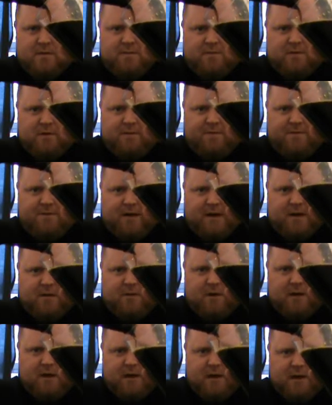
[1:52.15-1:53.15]
very thick
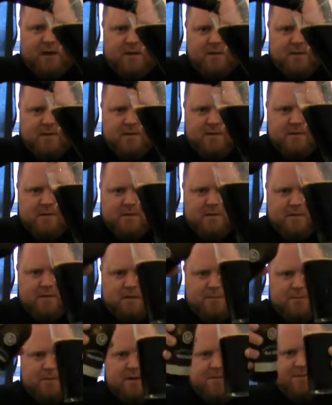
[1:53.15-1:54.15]
looking.
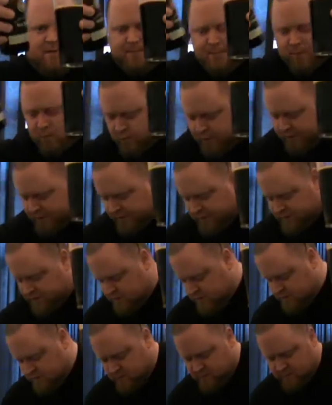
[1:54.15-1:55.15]
I believe they're bottle
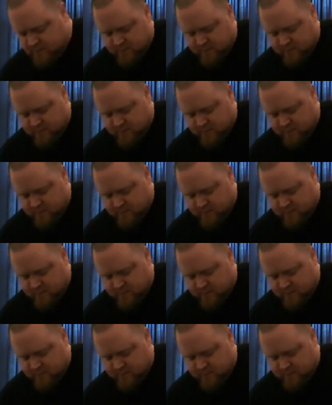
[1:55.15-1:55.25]
conditioned.